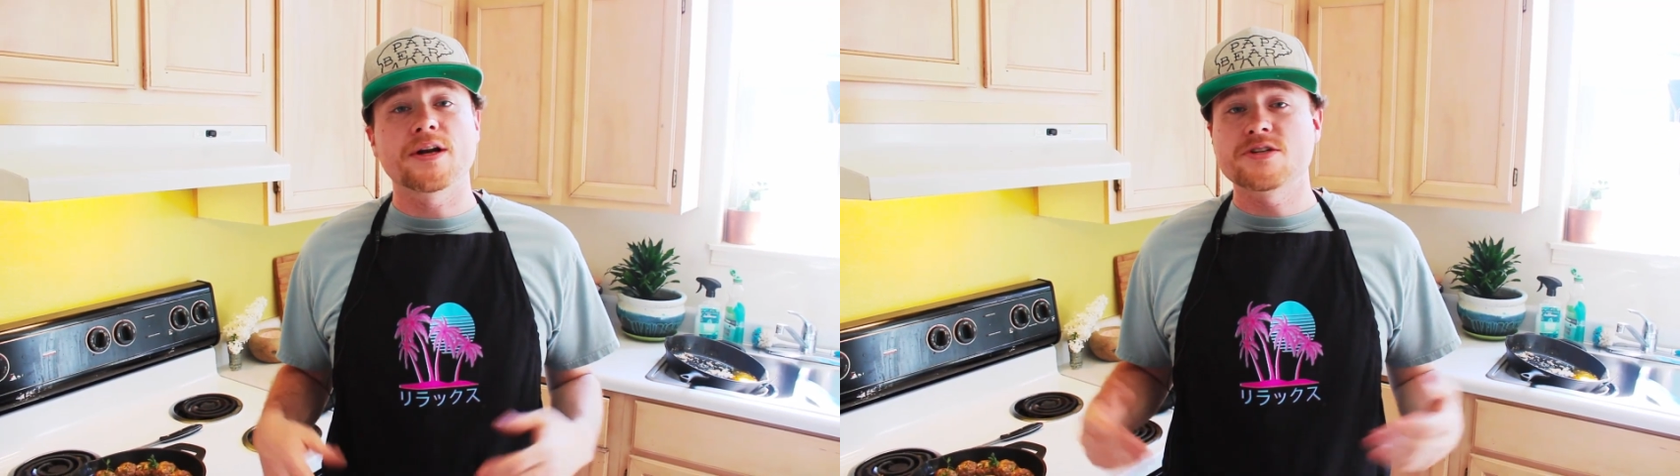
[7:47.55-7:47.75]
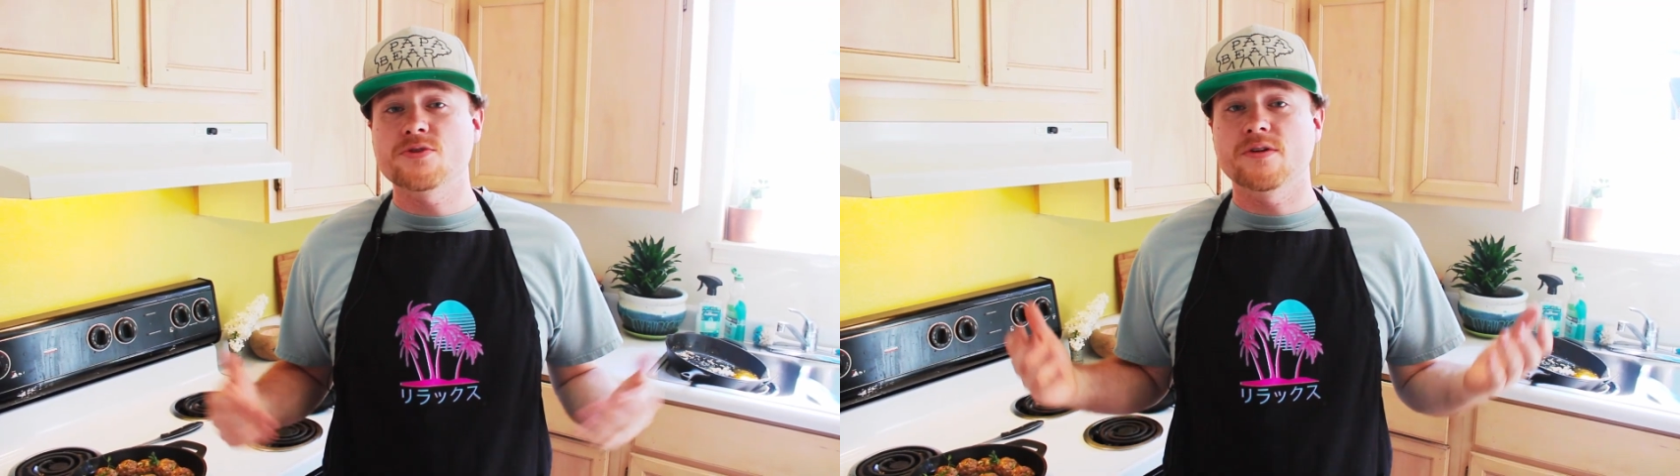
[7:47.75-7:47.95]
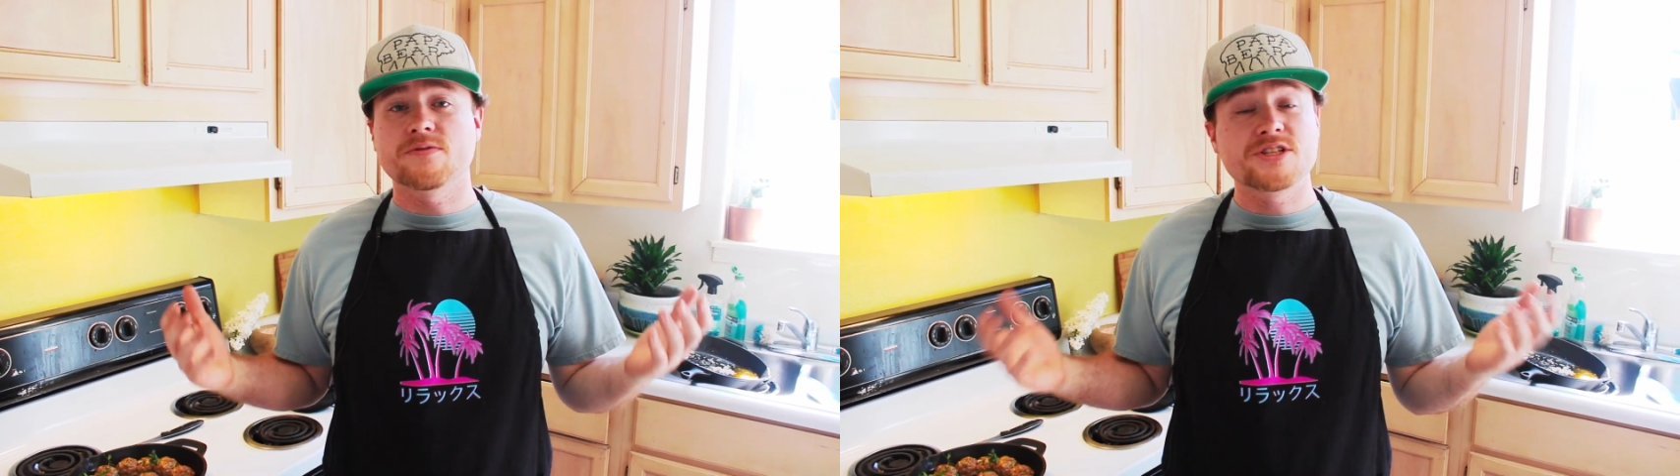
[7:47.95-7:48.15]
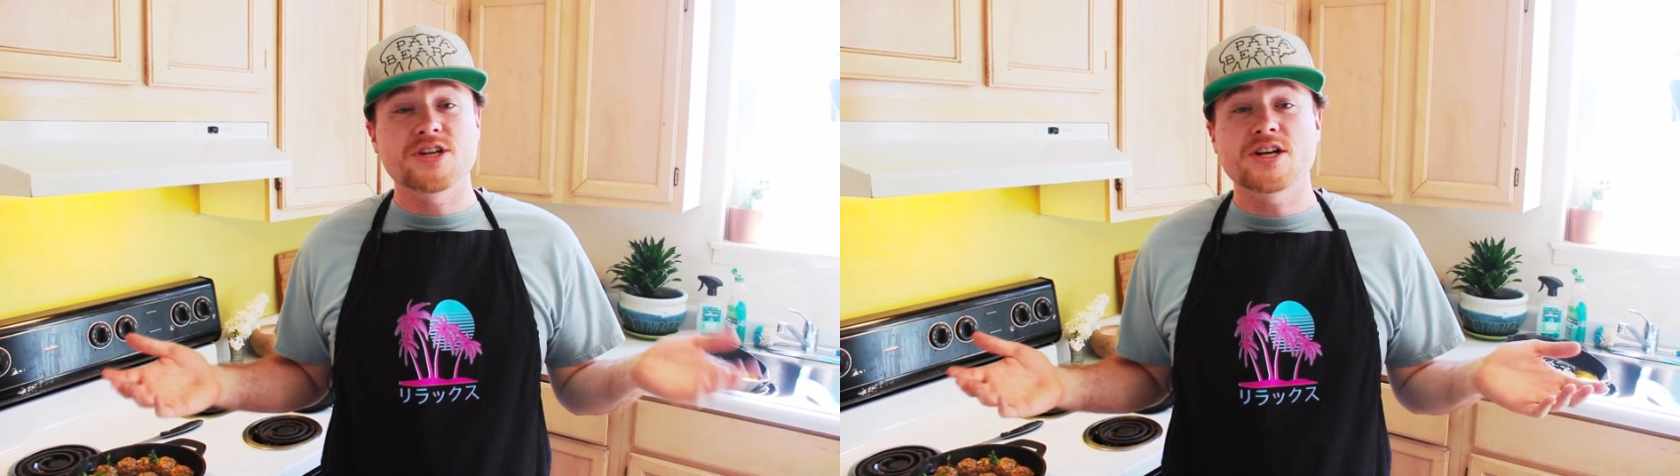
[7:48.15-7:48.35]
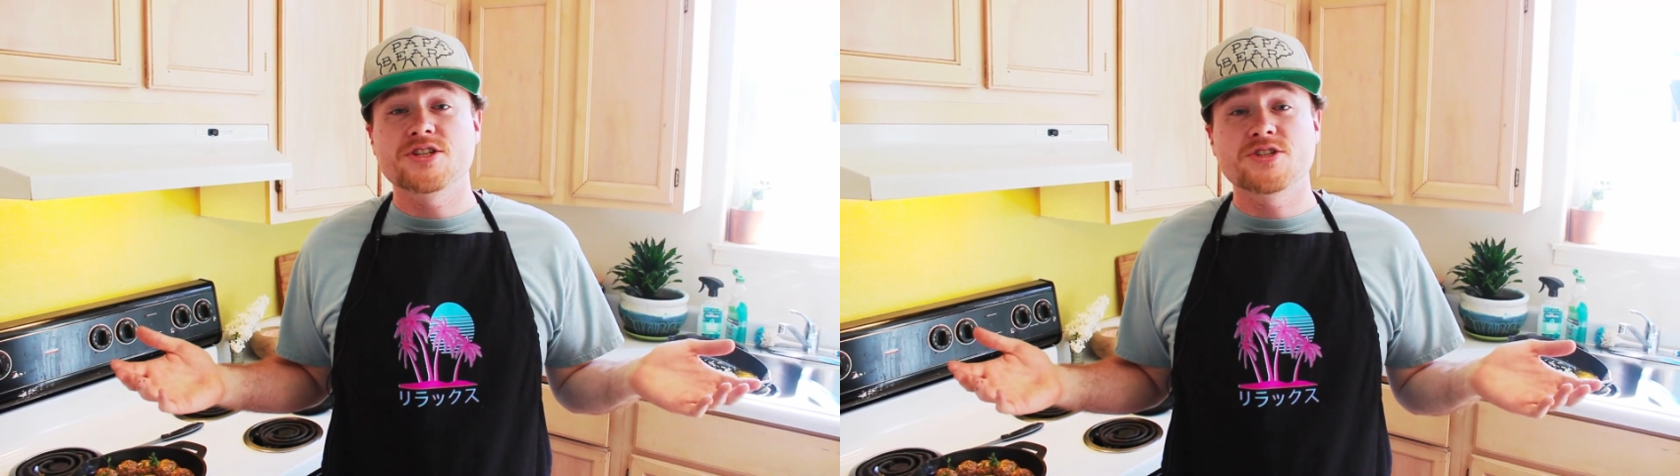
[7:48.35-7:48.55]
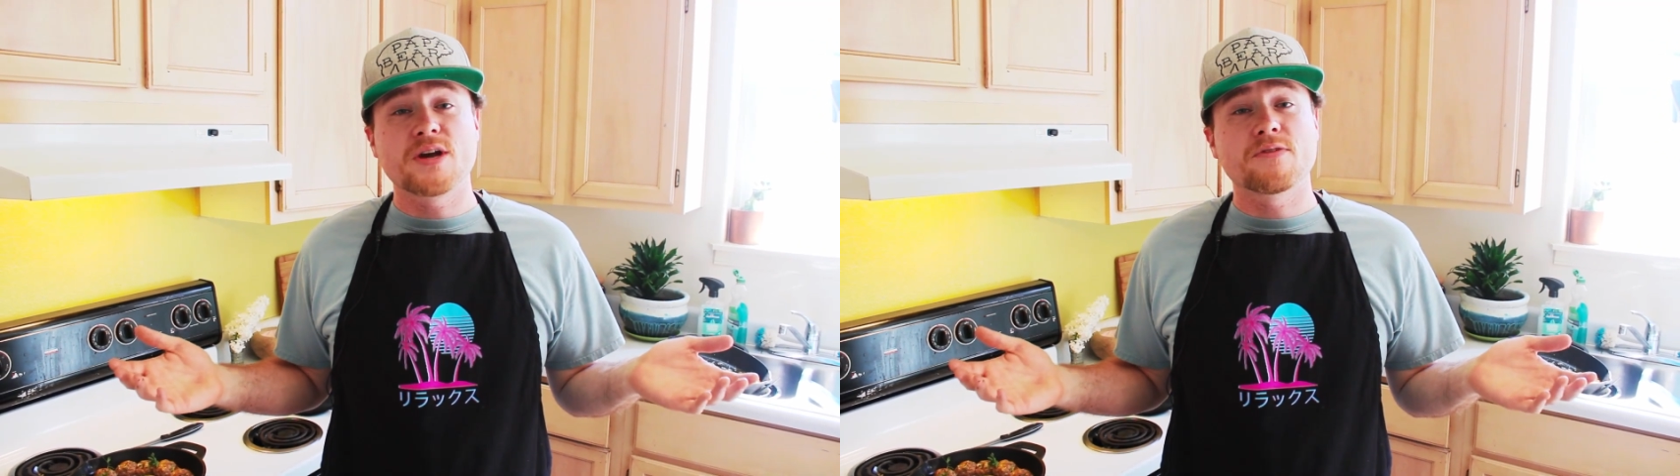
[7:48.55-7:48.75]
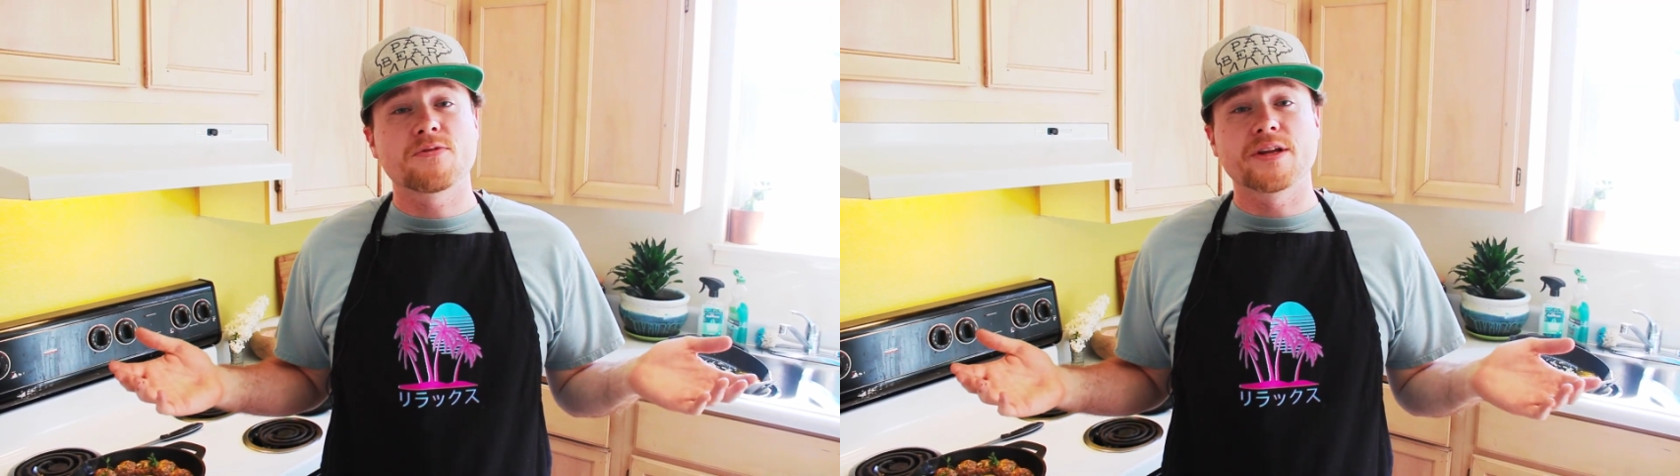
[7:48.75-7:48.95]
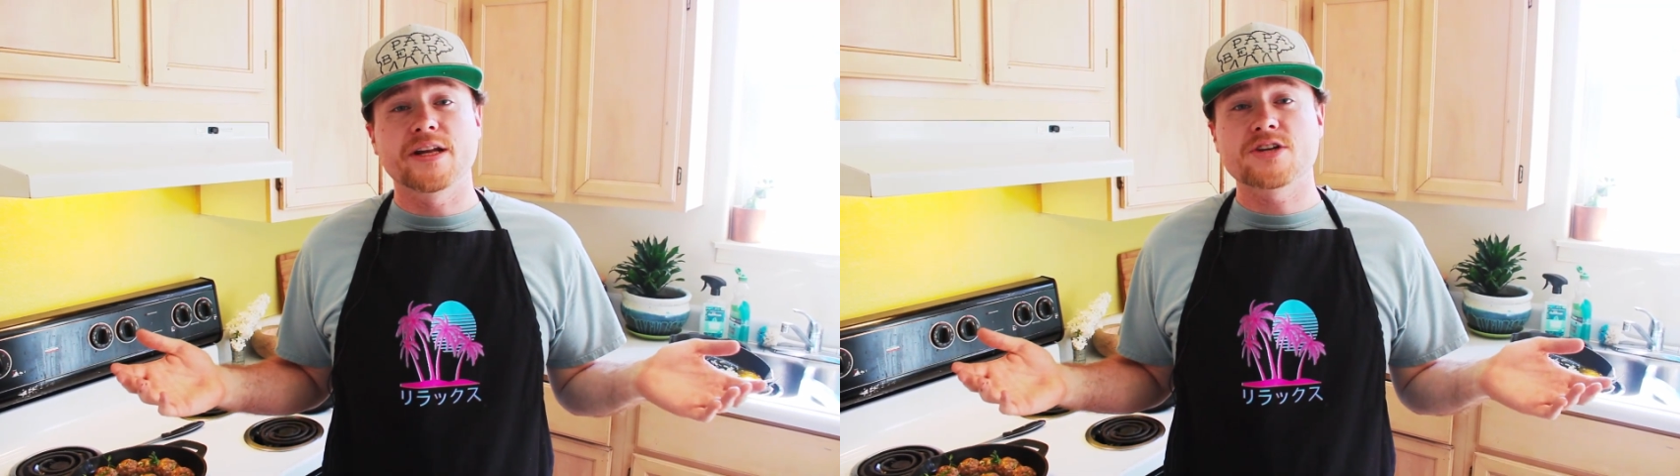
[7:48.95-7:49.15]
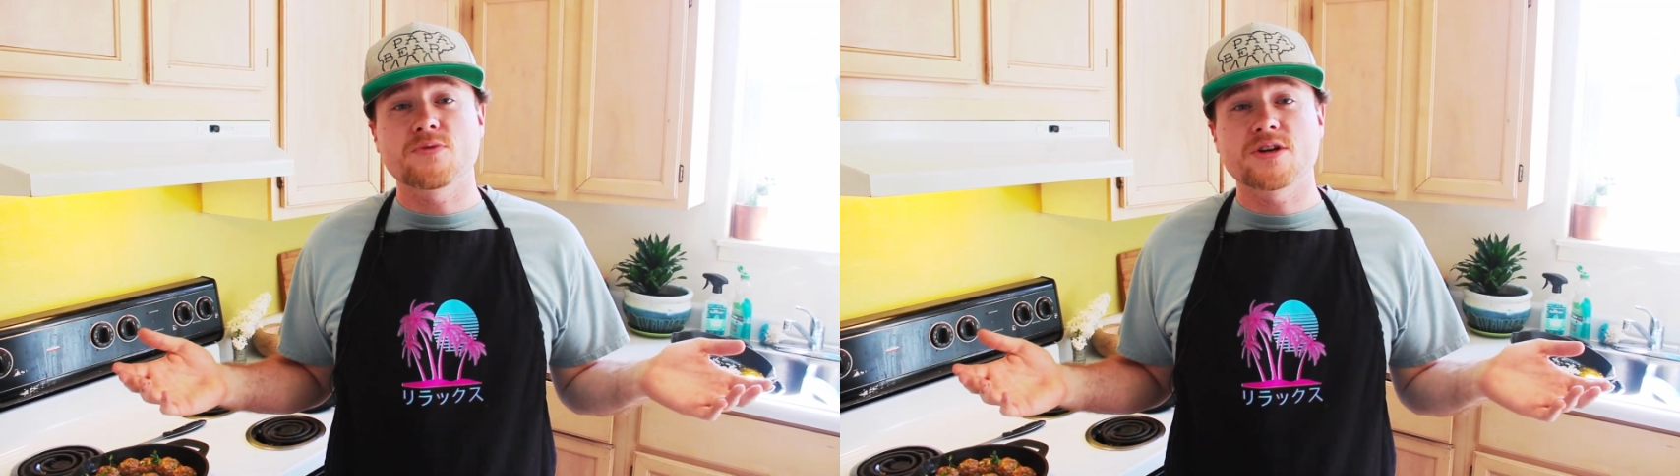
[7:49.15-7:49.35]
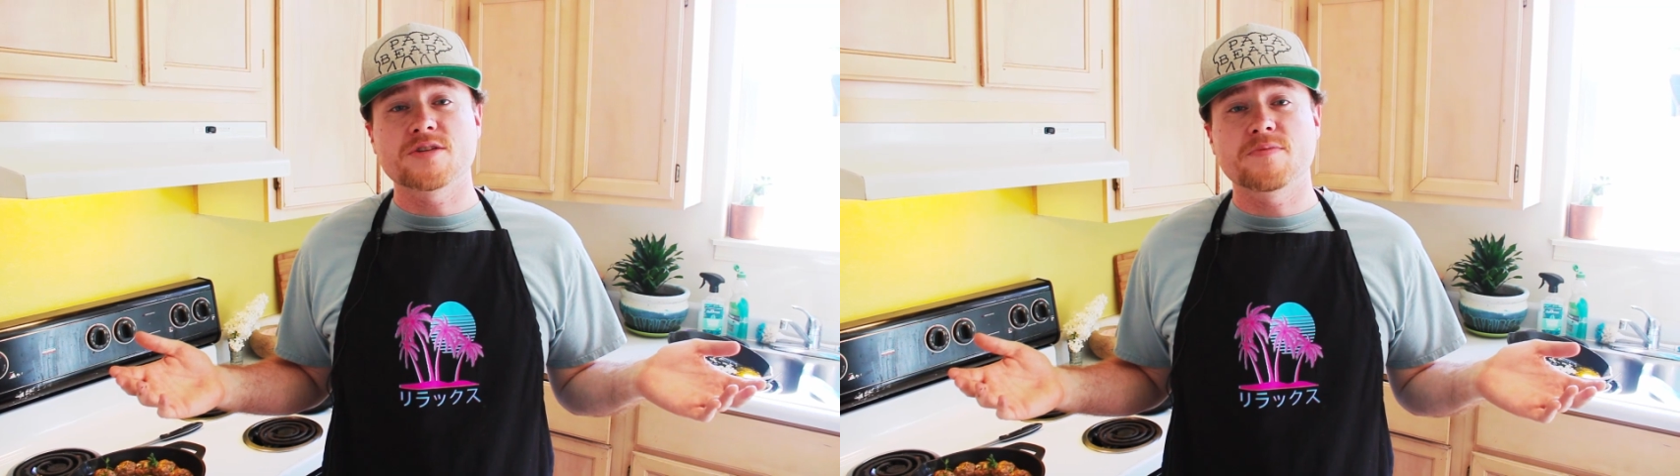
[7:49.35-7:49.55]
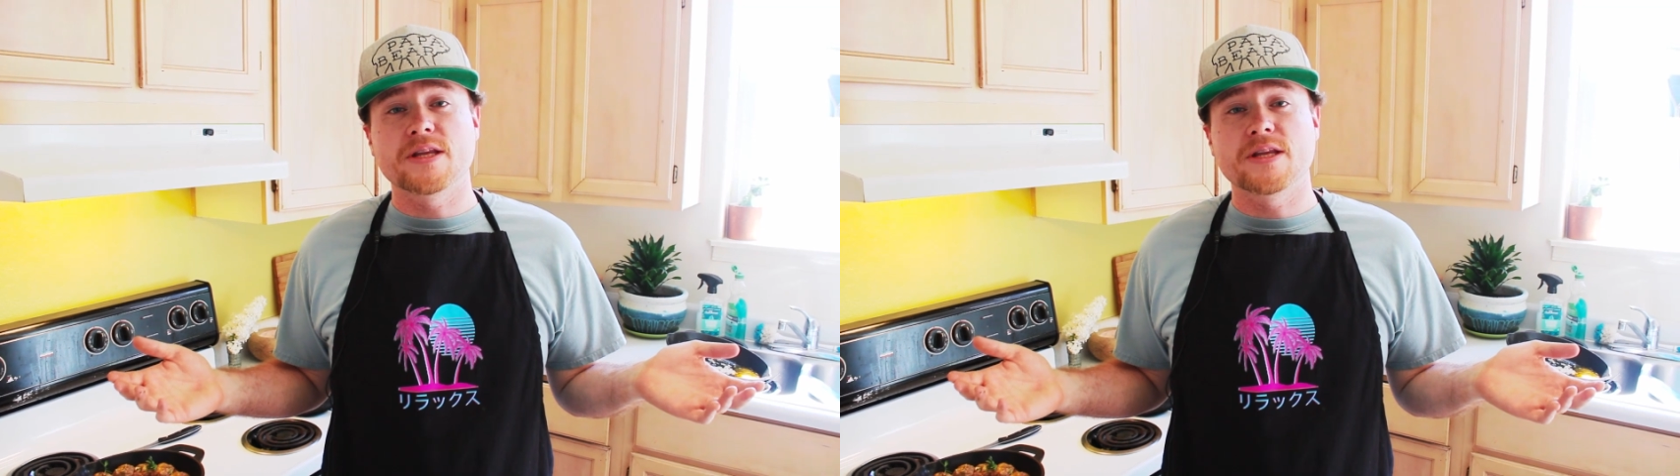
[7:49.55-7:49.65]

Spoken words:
sort of suggestions you have for the next recipe